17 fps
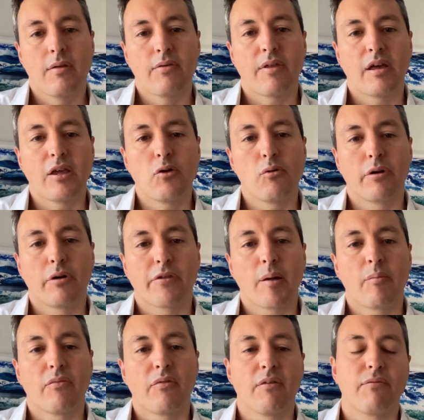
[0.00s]
that you were
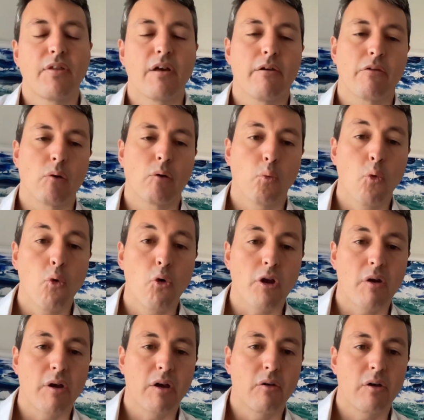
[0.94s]
exempt if there's a war
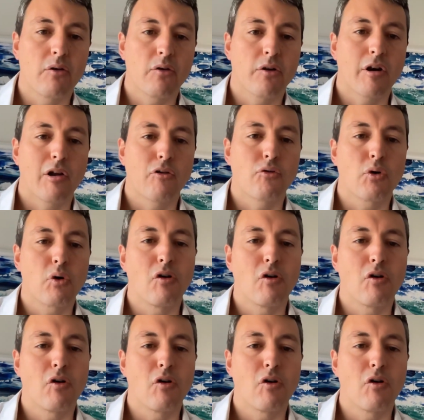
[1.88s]
going on in your country,